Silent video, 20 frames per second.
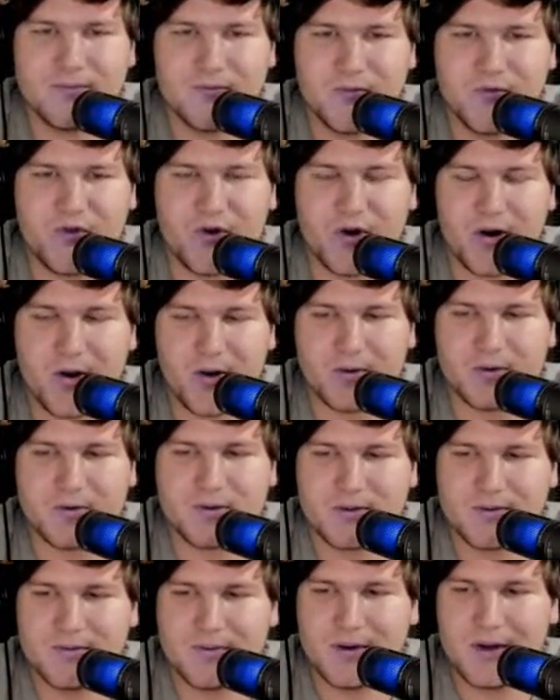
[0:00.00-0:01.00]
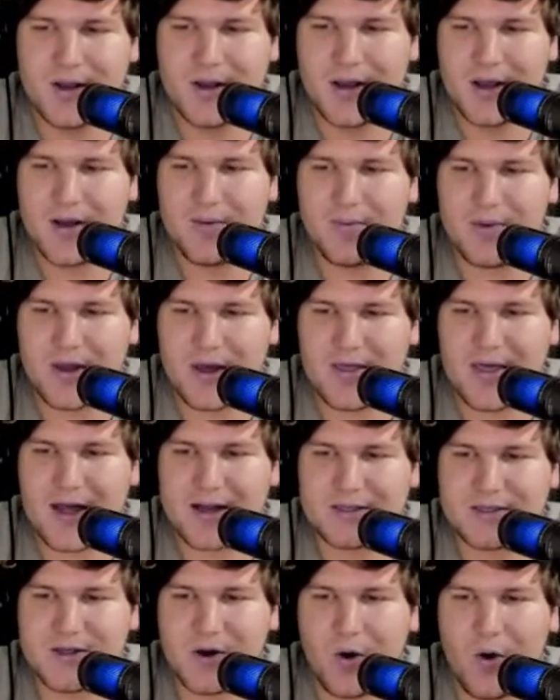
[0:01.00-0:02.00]
footnotes. But yeah,
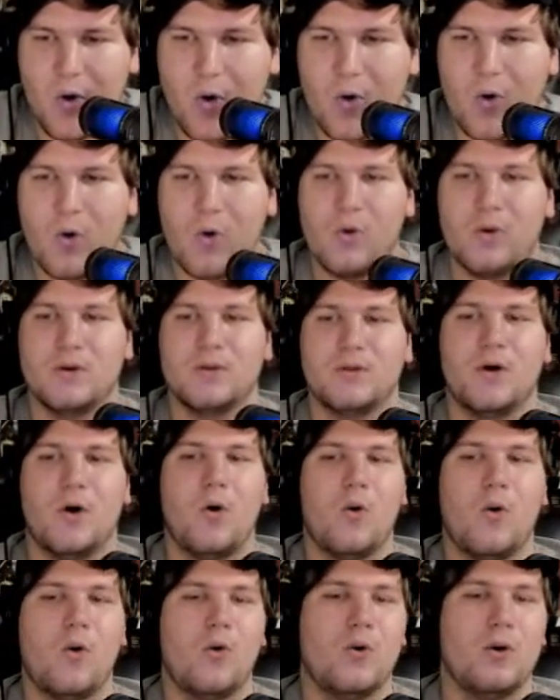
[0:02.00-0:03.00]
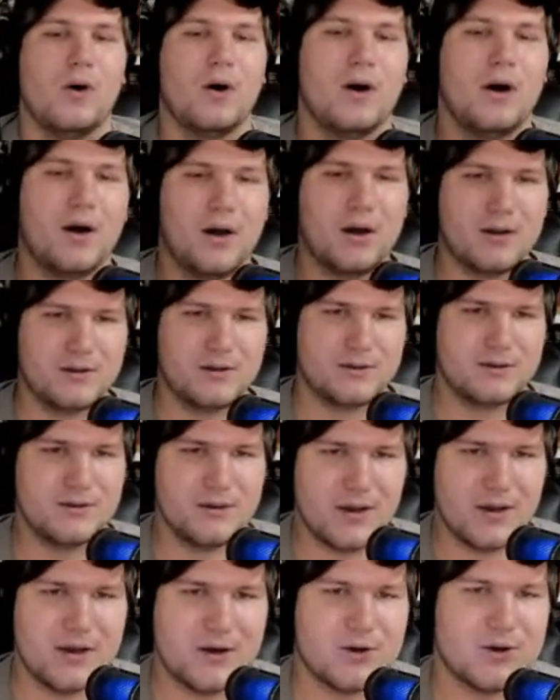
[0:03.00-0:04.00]
that's the whole the whole uh,
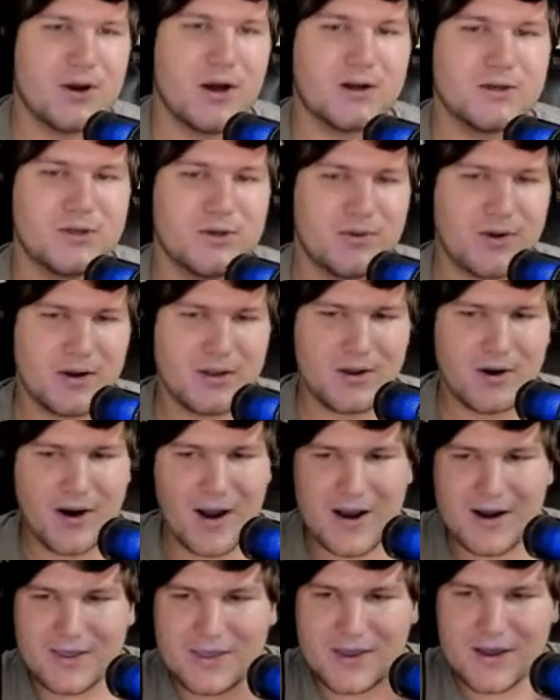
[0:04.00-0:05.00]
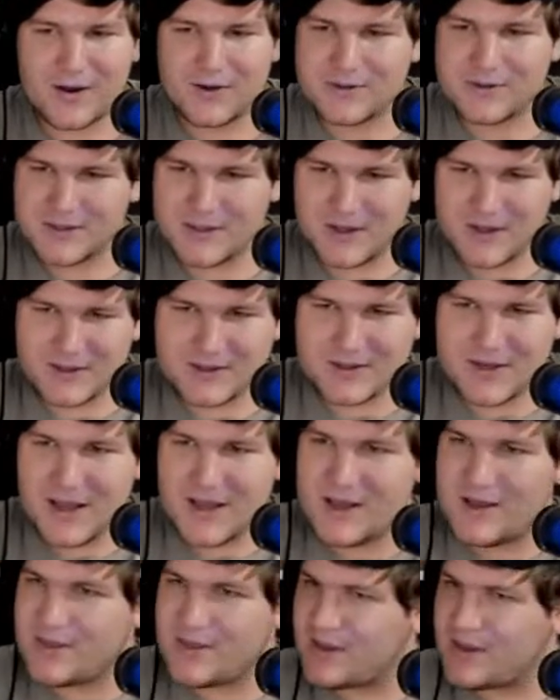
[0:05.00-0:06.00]
introduction right there. Anything else to say,
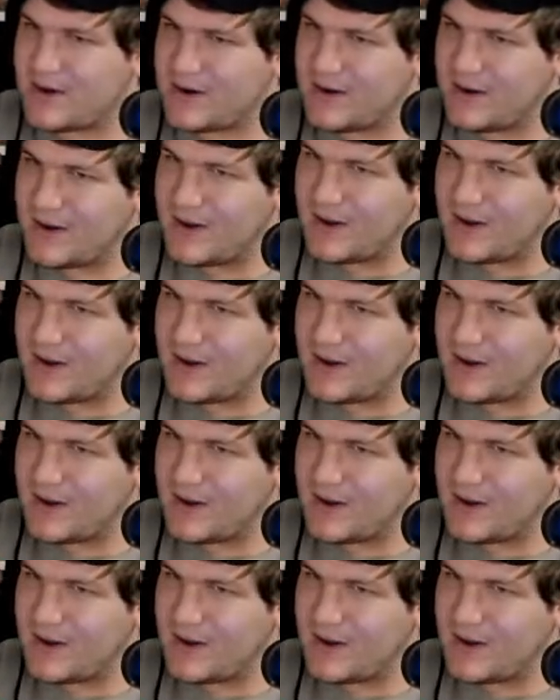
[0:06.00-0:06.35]
Ethan?